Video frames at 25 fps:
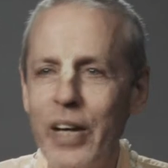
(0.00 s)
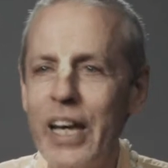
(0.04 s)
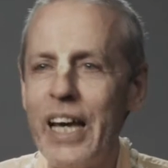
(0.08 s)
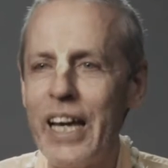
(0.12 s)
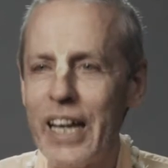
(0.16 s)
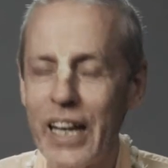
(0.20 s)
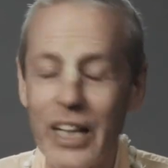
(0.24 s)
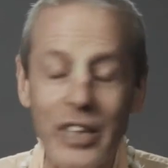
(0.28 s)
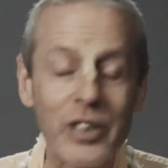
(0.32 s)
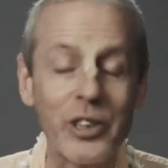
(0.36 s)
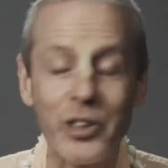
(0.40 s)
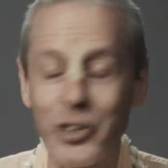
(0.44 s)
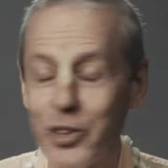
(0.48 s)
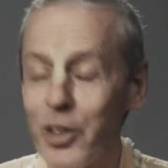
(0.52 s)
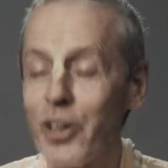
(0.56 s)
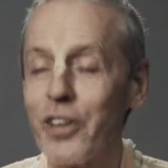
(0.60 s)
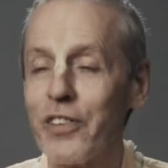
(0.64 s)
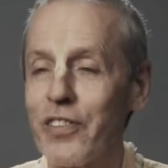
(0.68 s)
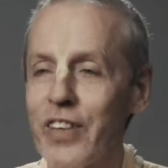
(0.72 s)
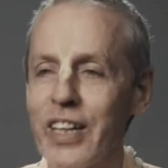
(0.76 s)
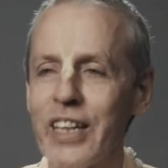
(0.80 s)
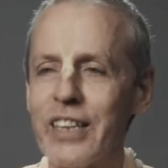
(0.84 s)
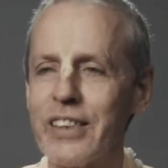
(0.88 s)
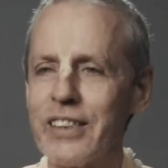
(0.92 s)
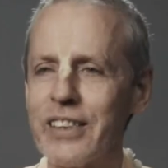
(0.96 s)
me in
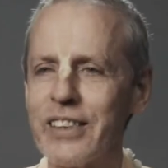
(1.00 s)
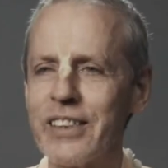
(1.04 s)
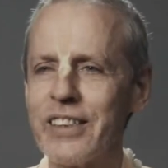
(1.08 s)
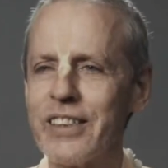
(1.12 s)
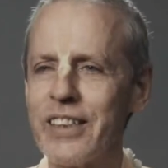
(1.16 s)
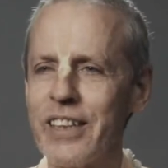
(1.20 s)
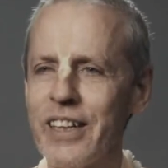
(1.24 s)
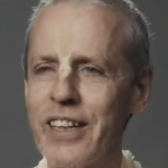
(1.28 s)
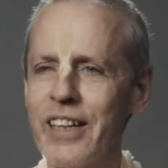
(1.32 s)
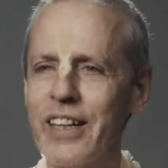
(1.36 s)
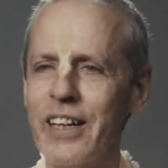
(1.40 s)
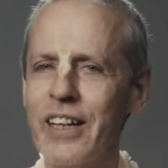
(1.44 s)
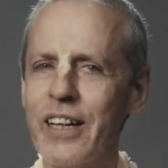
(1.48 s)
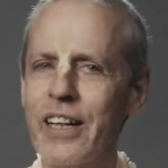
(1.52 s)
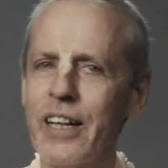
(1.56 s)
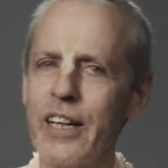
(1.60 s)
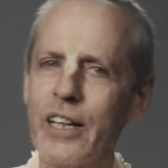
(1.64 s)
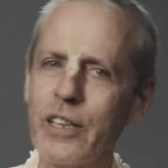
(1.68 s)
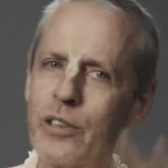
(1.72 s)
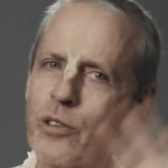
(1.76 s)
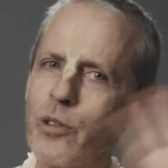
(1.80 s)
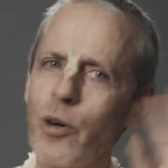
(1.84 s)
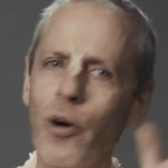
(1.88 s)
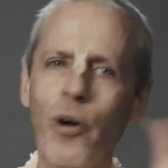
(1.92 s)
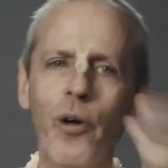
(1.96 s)
service.
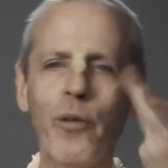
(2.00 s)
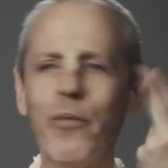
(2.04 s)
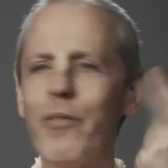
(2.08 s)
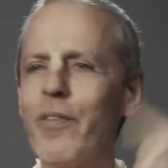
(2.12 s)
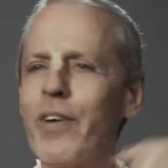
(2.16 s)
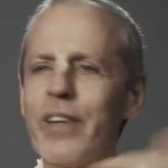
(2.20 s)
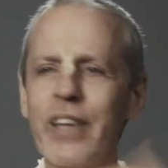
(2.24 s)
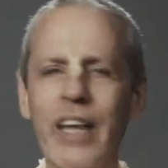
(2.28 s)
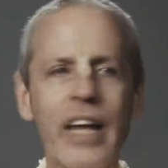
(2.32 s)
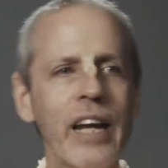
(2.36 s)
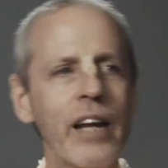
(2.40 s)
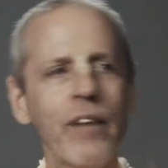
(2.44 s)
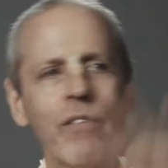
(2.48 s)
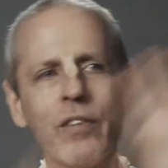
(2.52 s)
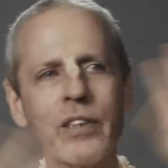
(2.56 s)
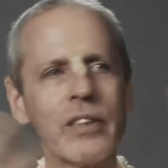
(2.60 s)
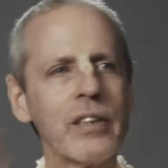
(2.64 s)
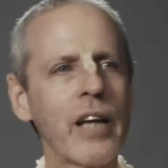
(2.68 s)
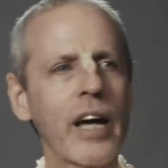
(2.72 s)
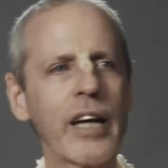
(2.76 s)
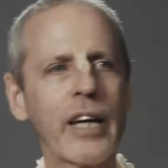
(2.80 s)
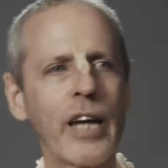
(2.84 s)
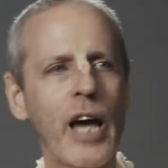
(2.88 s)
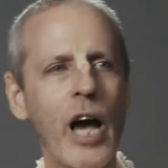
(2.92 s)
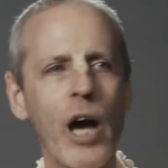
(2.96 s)
Then he
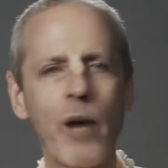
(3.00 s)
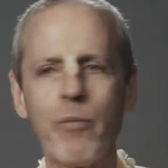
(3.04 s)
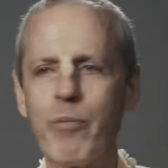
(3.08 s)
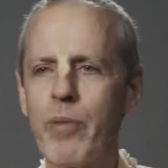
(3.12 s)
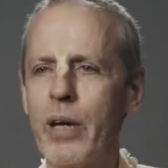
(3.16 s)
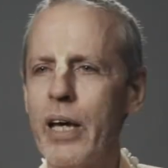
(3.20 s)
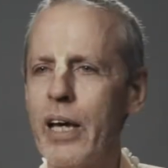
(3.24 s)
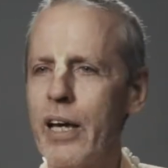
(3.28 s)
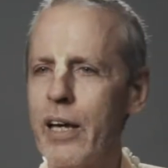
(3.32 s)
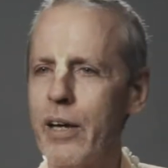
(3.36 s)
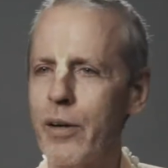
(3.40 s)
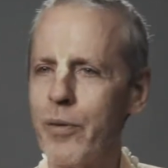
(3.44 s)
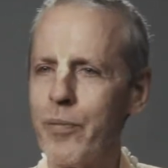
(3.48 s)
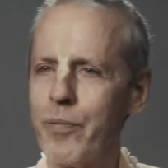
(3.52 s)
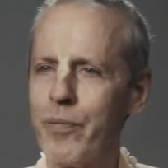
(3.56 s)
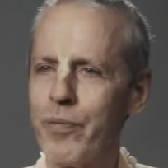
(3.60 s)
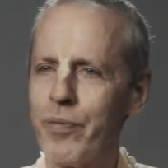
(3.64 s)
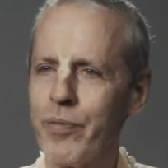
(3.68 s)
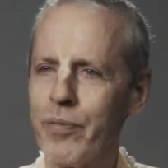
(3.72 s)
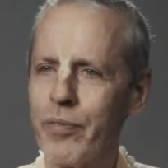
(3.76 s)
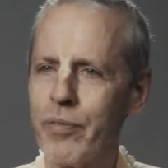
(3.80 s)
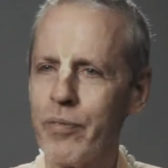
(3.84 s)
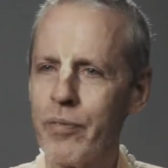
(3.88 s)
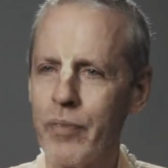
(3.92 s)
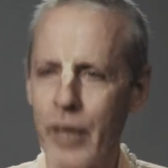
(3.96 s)
was like happy.
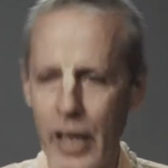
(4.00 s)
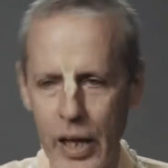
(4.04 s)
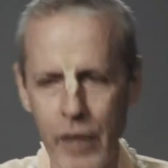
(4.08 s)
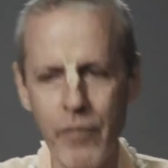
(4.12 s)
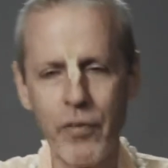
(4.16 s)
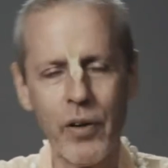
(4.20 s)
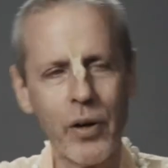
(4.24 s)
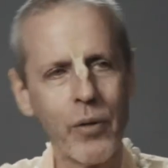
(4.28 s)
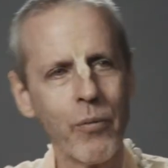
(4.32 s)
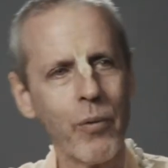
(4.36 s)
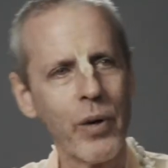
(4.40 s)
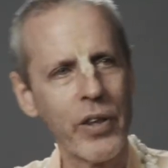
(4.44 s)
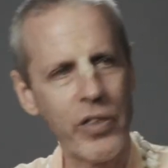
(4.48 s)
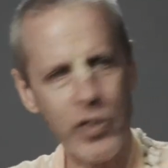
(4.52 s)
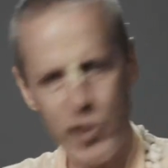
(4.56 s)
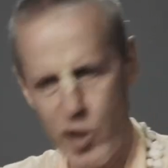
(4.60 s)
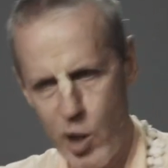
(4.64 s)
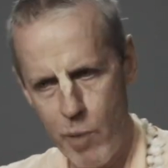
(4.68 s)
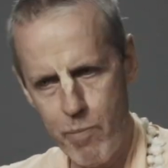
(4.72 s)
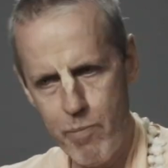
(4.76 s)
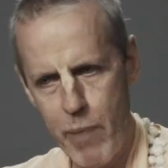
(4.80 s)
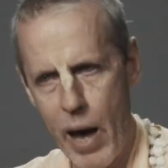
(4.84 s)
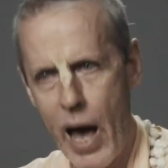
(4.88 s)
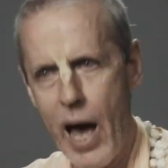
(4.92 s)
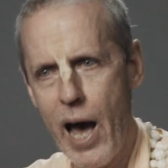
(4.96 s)
Even with
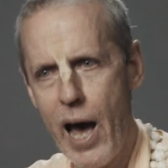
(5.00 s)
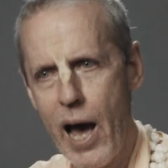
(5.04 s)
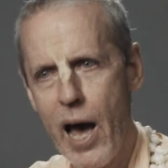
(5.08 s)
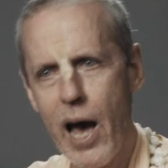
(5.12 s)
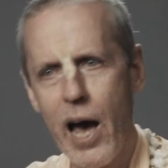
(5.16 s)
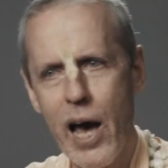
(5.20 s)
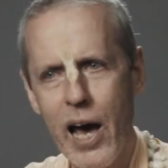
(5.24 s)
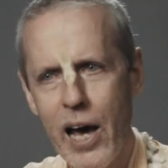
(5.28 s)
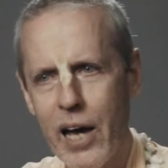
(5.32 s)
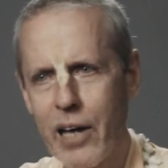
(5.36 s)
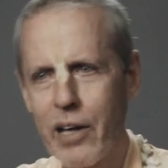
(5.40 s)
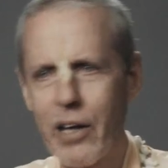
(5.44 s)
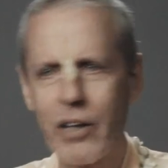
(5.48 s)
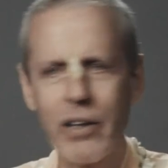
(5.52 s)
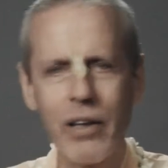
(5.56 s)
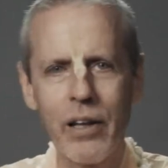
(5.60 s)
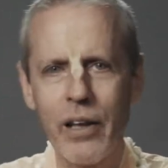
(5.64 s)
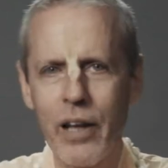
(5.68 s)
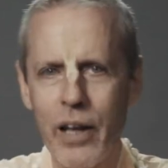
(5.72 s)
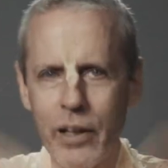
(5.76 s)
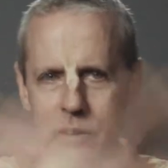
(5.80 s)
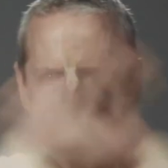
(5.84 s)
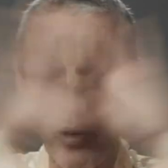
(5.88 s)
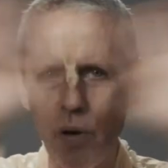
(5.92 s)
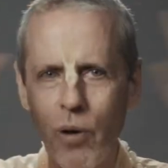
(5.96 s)
the bag and
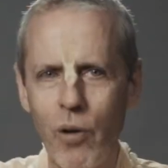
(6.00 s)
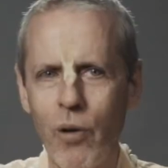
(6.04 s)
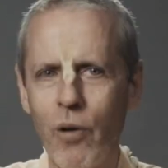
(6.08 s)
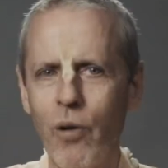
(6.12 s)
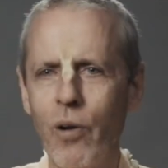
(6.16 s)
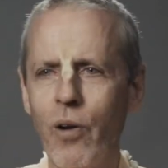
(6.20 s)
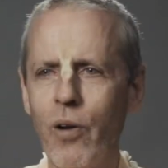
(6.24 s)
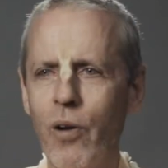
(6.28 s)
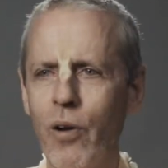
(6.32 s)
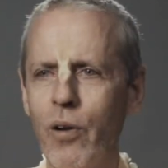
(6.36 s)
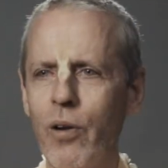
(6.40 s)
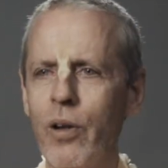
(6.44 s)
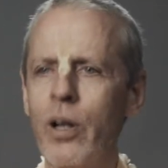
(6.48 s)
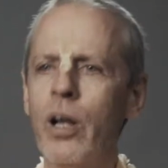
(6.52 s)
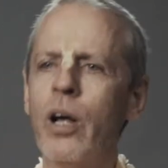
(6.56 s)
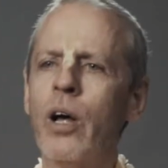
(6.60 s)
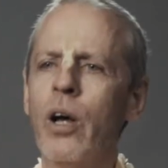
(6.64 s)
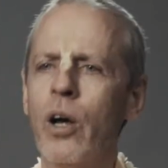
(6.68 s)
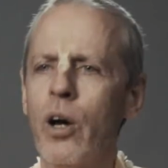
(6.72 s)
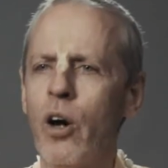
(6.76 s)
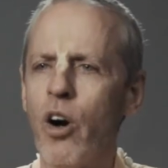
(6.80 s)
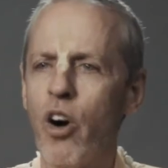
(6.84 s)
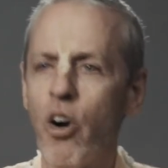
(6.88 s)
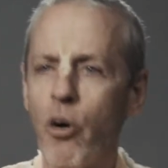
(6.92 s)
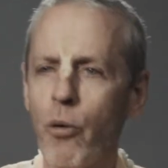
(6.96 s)
like the whole
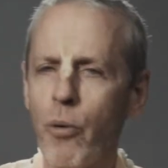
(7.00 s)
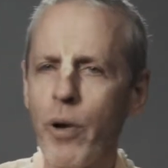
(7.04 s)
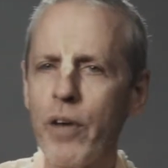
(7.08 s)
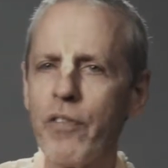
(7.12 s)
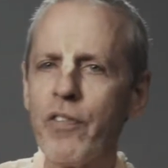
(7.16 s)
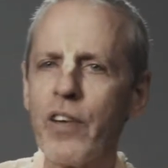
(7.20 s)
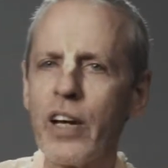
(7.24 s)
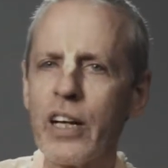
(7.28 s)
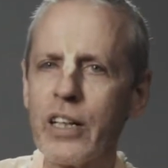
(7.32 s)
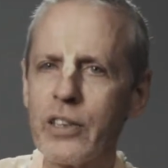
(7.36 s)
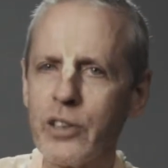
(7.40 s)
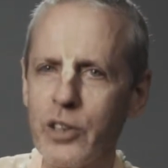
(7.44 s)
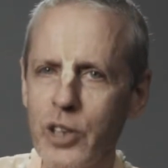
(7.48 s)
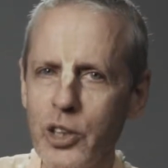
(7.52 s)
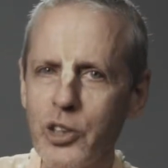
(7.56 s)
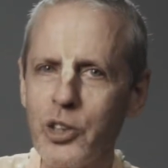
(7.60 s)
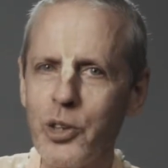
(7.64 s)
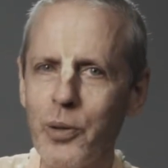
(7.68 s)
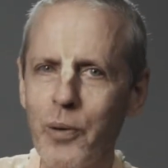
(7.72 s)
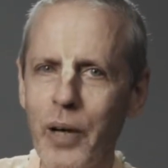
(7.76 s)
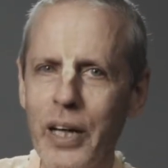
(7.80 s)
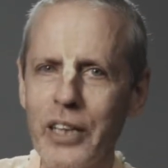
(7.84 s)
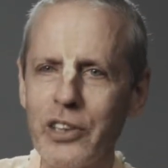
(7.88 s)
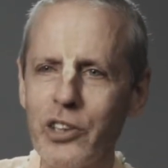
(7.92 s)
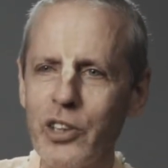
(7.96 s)
horrific
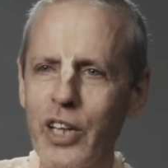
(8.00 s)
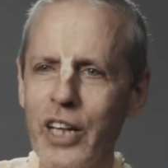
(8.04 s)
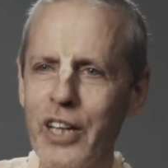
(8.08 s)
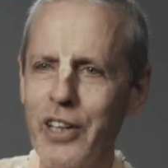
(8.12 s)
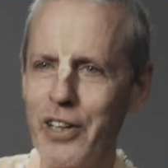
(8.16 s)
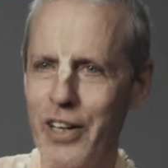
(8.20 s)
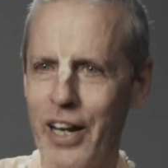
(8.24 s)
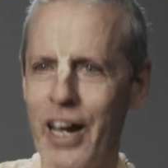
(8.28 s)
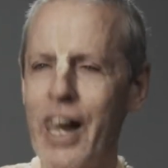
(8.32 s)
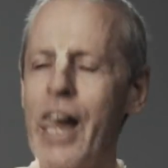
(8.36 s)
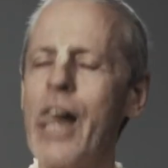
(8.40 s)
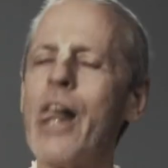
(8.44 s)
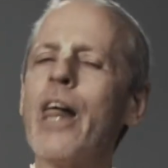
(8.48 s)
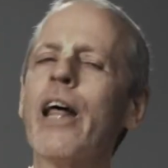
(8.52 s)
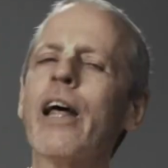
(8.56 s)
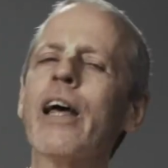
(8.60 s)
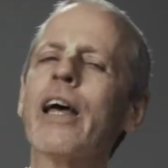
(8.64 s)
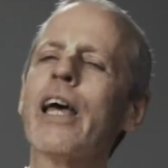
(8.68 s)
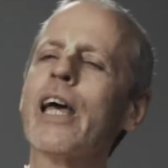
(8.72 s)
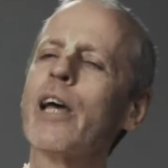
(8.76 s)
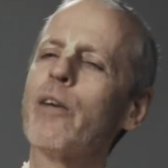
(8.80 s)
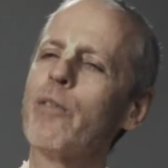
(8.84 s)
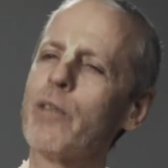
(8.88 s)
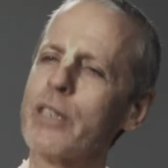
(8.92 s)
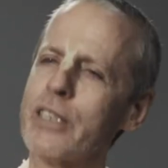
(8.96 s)
situation,
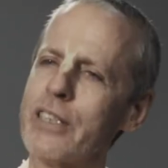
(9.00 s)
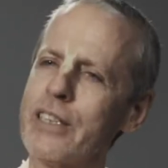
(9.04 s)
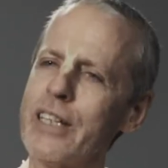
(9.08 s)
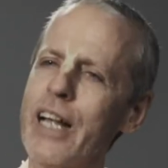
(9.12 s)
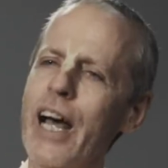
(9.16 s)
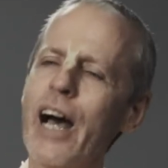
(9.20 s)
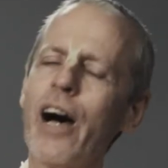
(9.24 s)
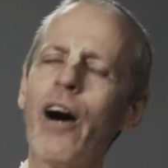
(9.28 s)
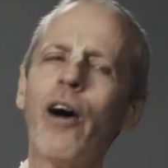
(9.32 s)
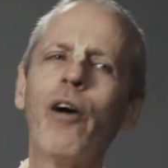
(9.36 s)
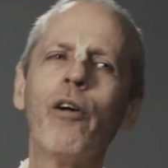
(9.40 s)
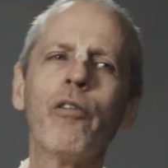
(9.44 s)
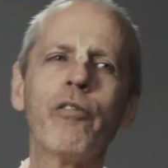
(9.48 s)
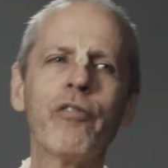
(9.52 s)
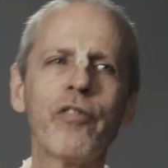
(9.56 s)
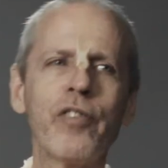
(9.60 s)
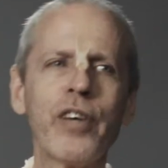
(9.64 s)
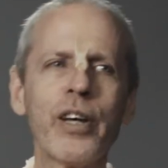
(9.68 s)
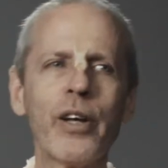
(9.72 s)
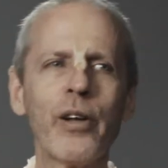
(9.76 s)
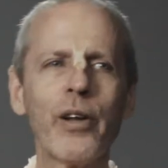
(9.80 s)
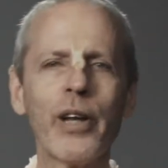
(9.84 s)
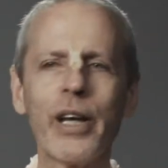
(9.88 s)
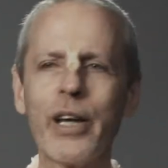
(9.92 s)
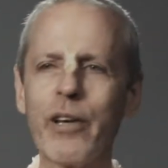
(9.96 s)
he was now
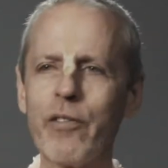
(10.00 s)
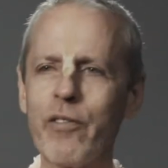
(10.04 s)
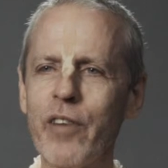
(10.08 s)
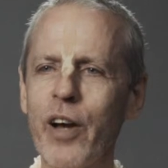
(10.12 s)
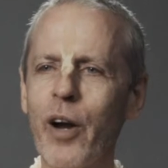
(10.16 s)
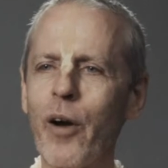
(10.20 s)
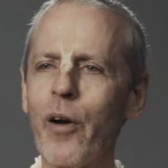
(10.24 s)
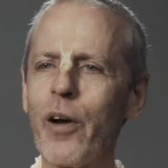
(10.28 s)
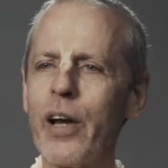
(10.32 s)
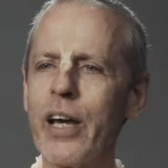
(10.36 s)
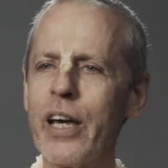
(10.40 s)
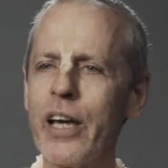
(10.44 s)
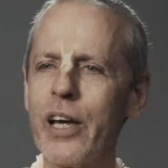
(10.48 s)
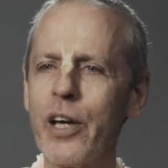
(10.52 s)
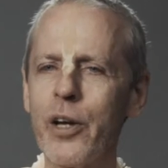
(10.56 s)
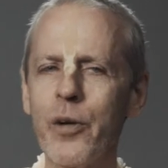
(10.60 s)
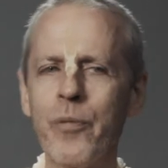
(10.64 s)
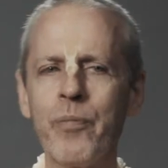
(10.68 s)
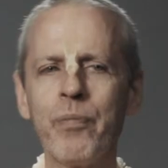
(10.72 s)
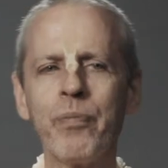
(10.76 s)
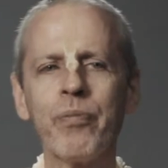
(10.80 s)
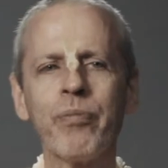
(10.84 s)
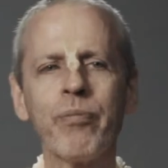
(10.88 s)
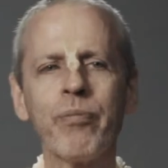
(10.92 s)
feeling very